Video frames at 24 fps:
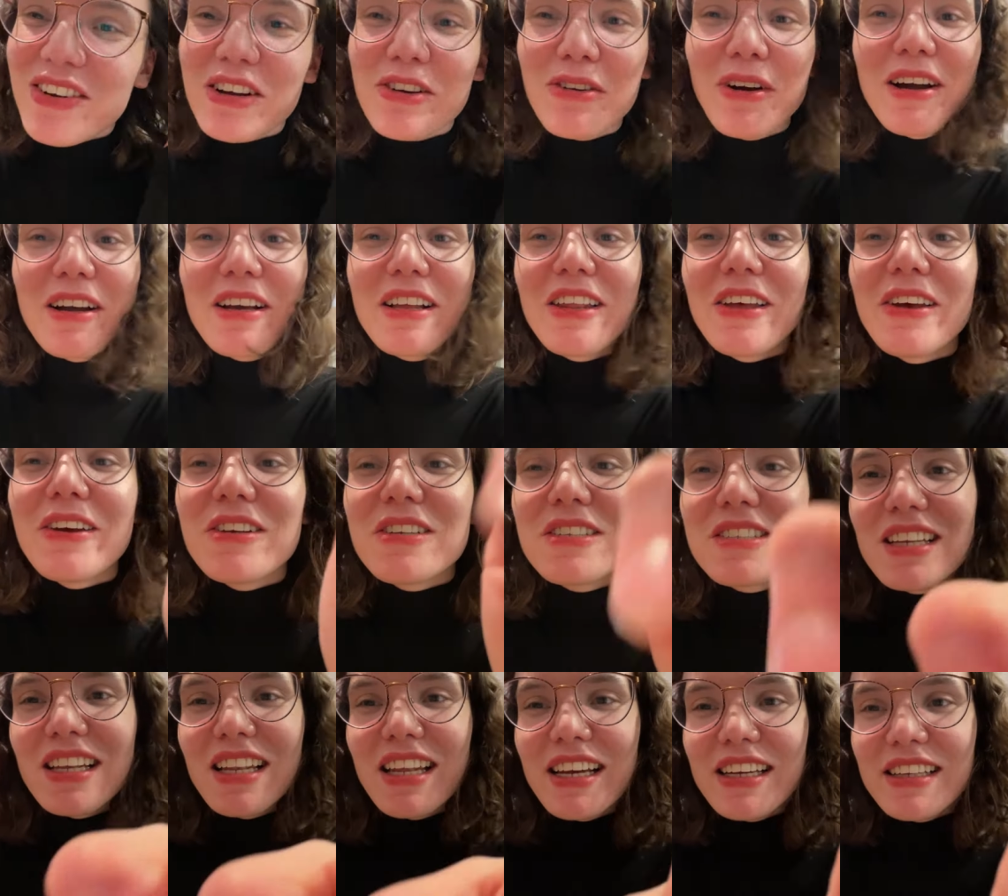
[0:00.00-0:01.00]
quite close
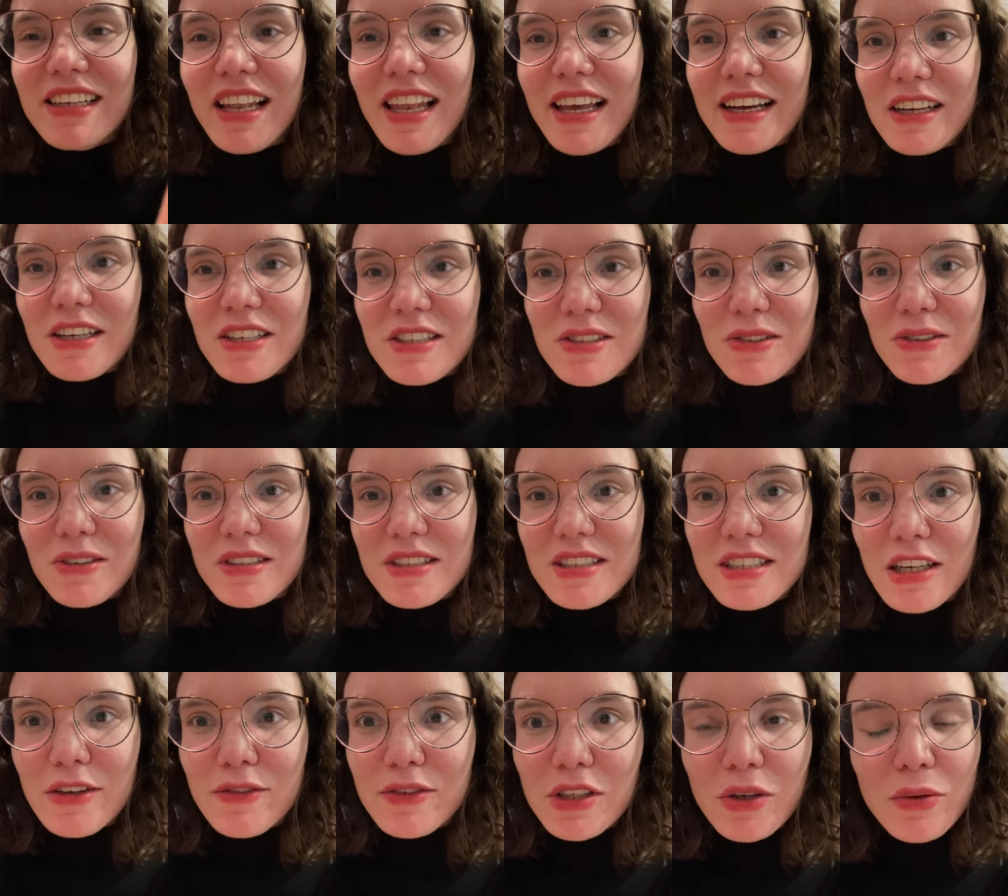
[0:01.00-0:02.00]
to like the Lego store and
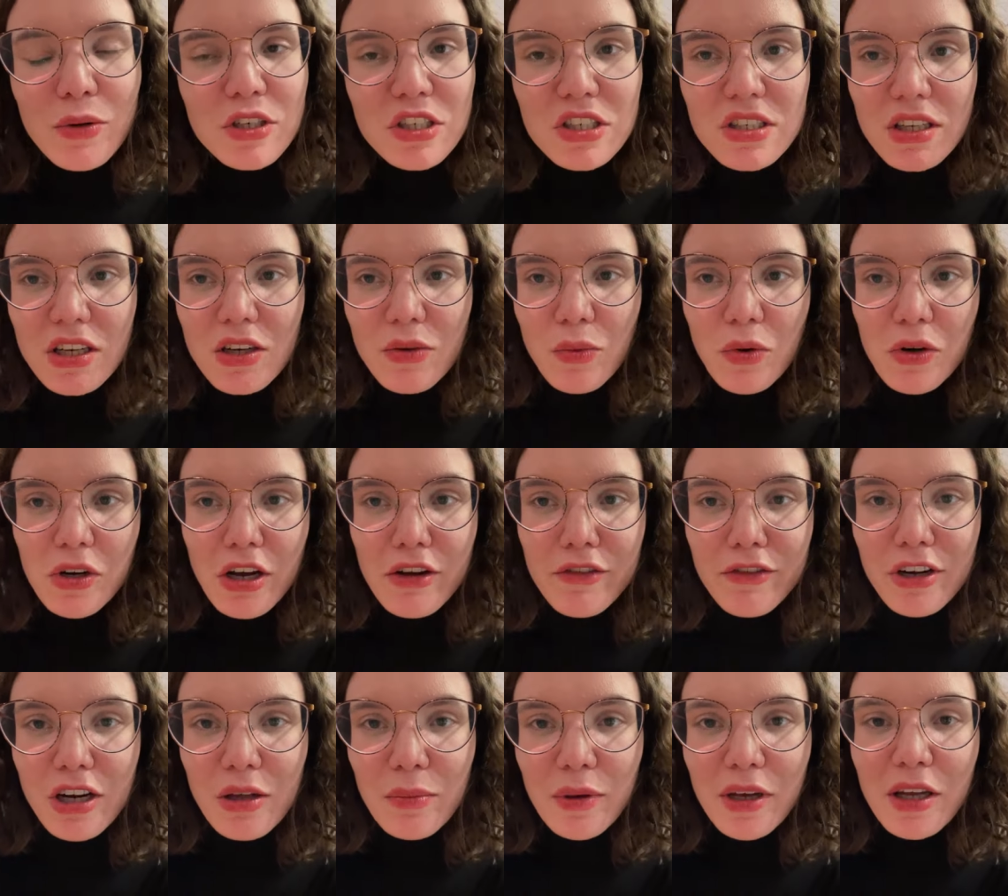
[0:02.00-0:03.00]
stuff, so we're just gonna walk
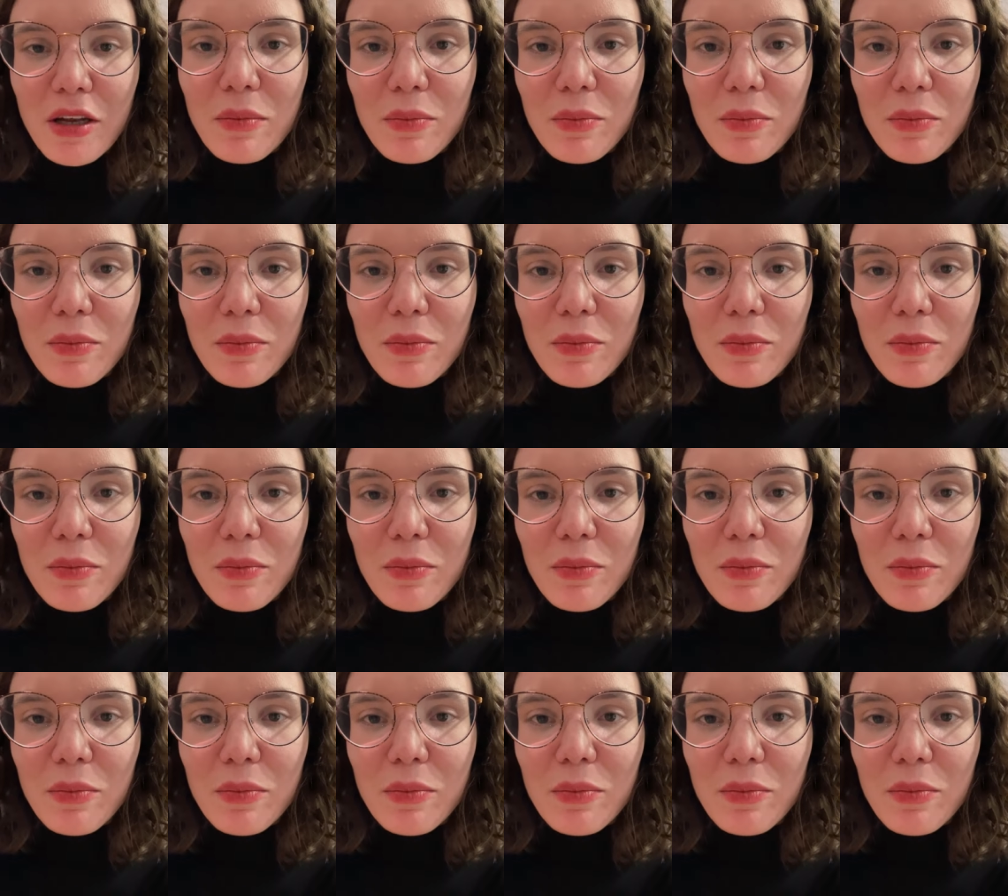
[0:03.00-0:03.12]
over in a bit.